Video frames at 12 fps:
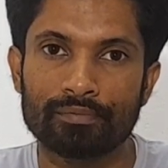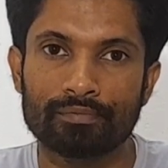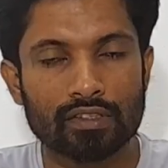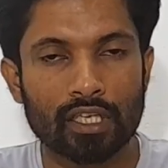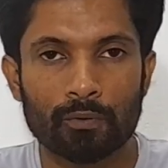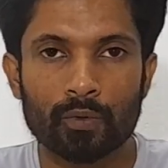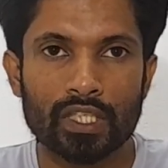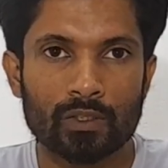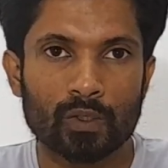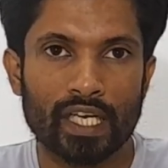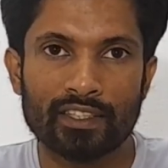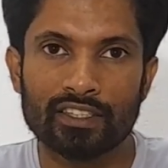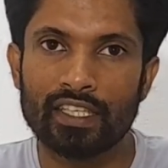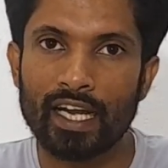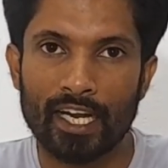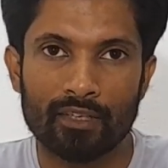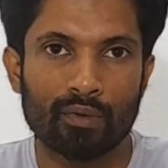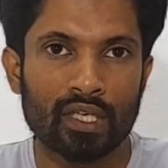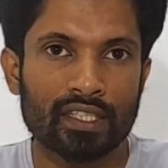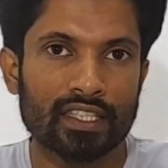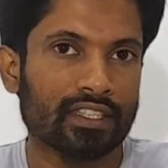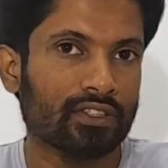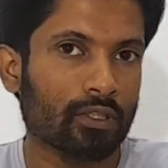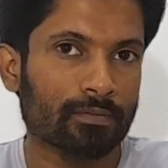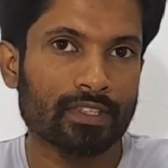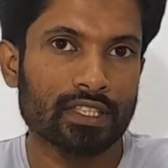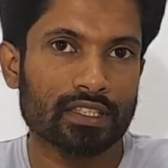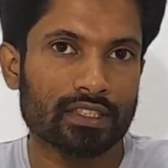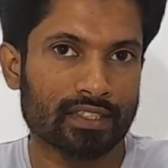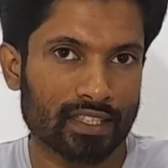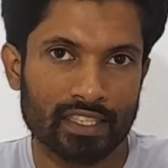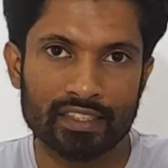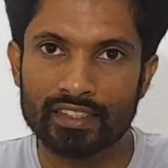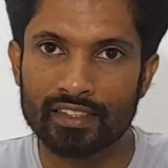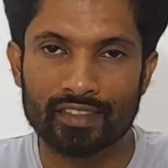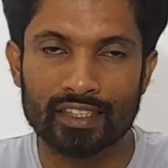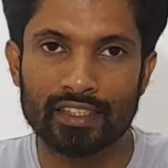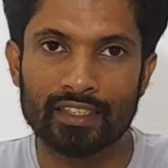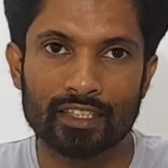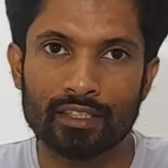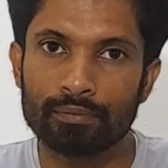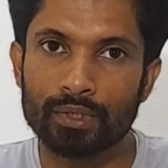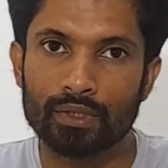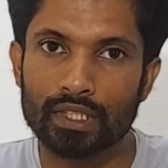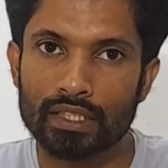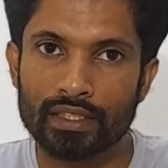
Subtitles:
Now we look at the advantage of the second generation computer.